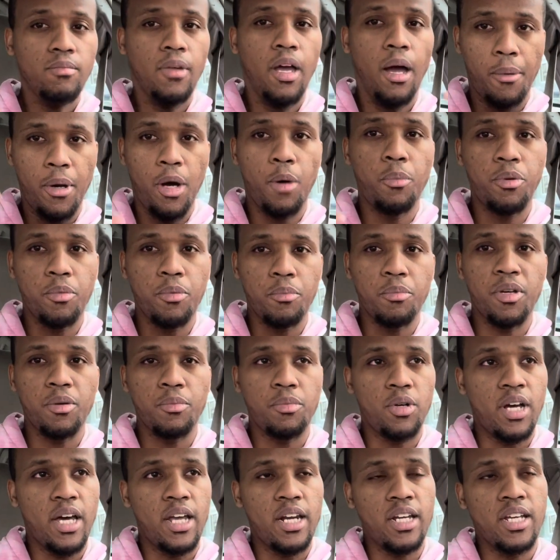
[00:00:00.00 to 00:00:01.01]
I'm helping
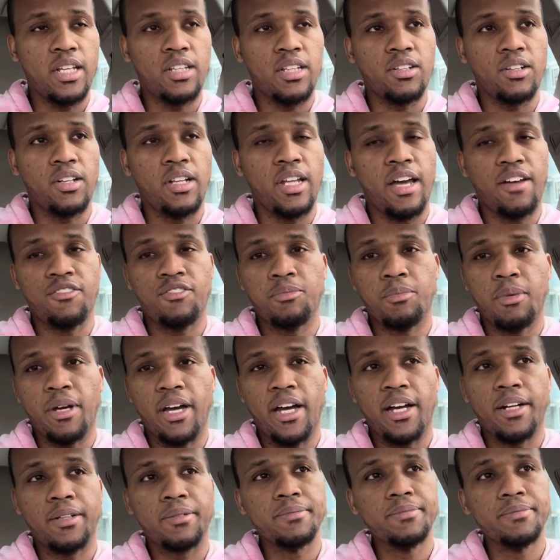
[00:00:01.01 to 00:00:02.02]
people kind of get their lives back.